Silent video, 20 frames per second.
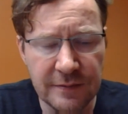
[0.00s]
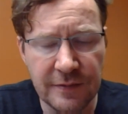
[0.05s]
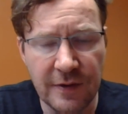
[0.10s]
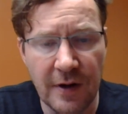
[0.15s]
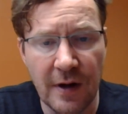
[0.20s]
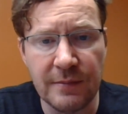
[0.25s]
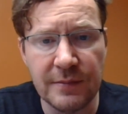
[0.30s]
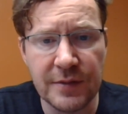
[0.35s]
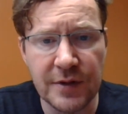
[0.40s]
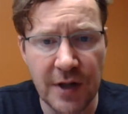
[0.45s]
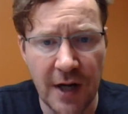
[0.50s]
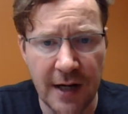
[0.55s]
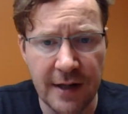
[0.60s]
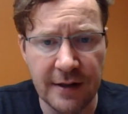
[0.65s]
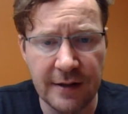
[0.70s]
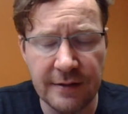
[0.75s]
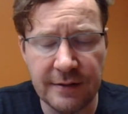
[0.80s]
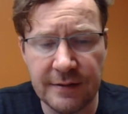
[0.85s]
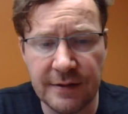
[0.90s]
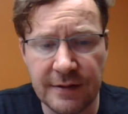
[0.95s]
from
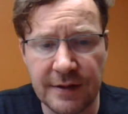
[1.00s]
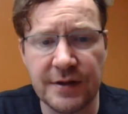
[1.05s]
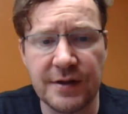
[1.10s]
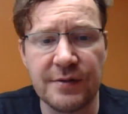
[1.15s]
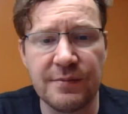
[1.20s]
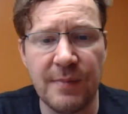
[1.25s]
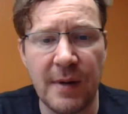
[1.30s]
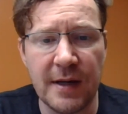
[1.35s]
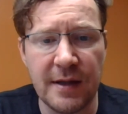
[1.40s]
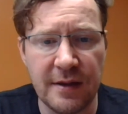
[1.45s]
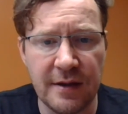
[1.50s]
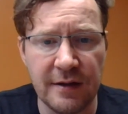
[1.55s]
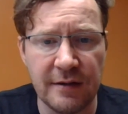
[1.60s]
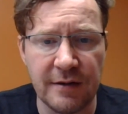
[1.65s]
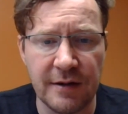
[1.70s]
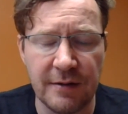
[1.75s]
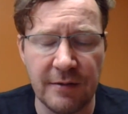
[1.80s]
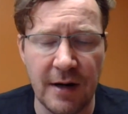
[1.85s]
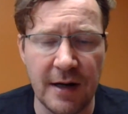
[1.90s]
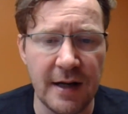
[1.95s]
China. This is my
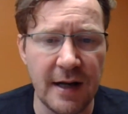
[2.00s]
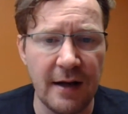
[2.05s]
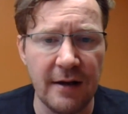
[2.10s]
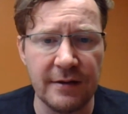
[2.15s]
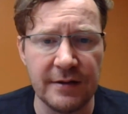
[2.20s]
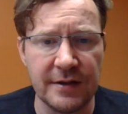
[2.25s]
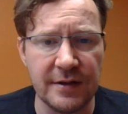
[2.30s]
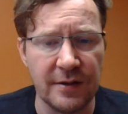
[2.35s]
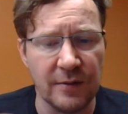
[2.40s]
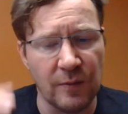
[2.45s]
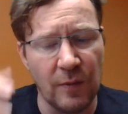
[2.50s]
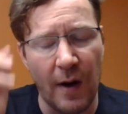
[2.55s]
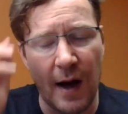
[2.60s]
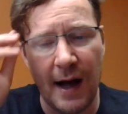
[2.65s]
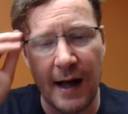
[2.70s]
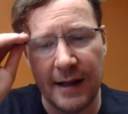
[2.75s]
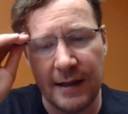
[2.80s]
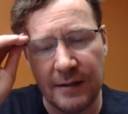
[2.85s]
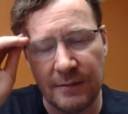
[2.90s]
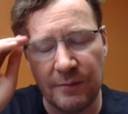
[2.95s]
theory right now as to
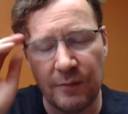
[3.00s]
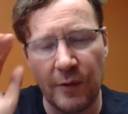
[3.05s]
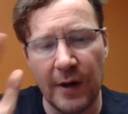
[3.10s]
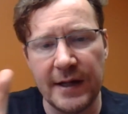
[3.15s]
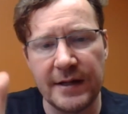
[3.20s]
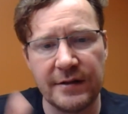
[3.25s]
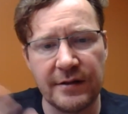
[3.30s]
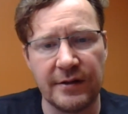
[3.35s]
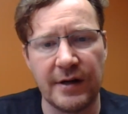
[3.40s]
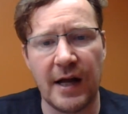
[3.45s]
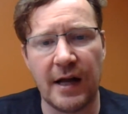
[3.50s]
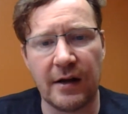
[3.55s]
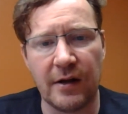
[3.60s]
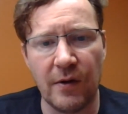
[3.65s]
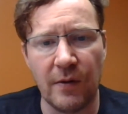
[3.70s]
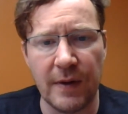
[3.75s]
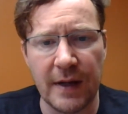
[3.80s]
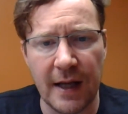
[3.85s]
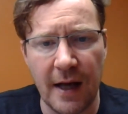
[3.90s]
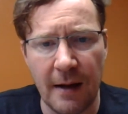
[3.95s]
why the rates are not
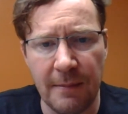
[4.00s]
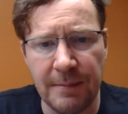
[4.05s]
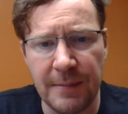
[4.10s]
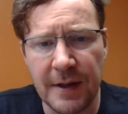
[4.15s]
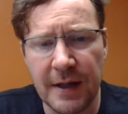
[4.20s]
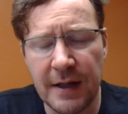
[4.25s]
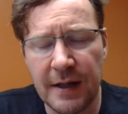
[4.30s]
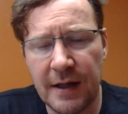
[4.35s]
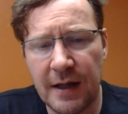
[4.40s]
going up